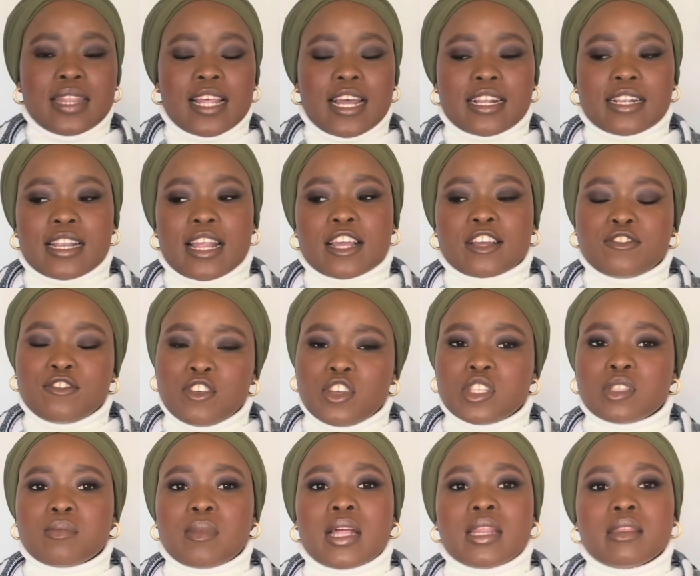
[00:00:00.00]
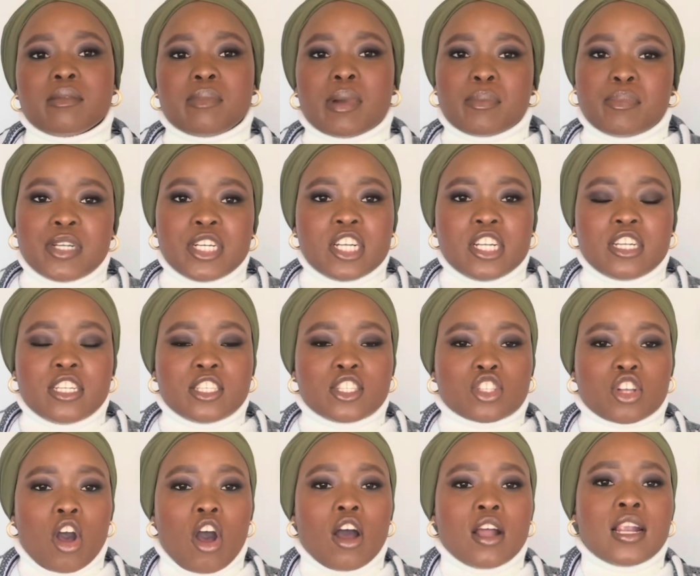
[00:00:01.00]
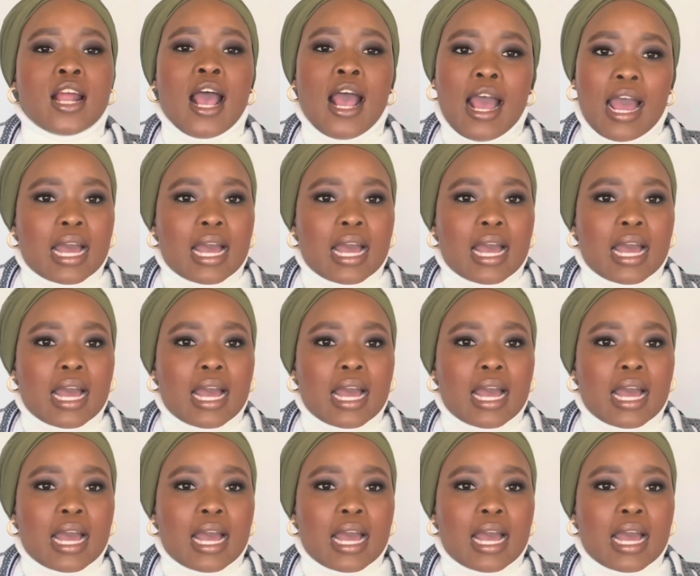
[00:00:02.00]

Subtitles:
that like first month, my period is gone.